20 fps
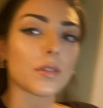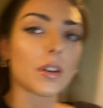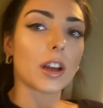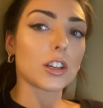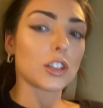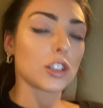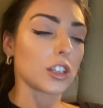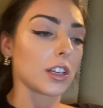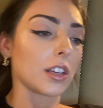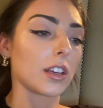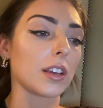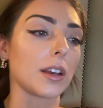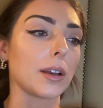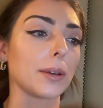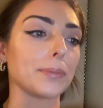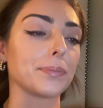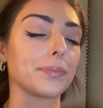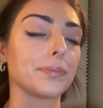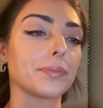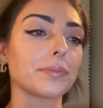actually,
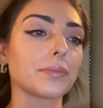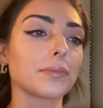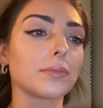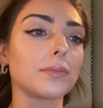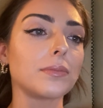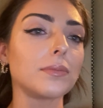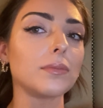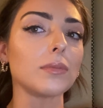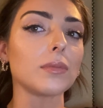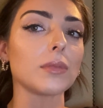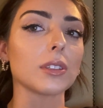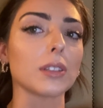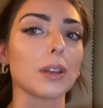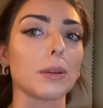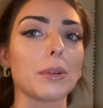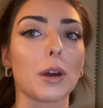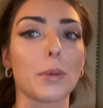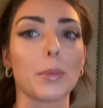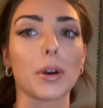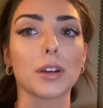um, I'm
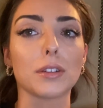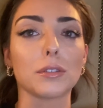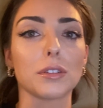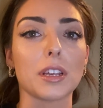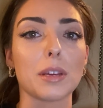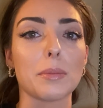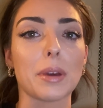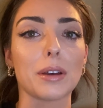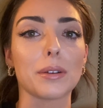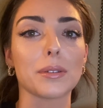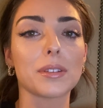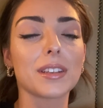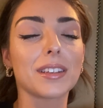now behind on emails.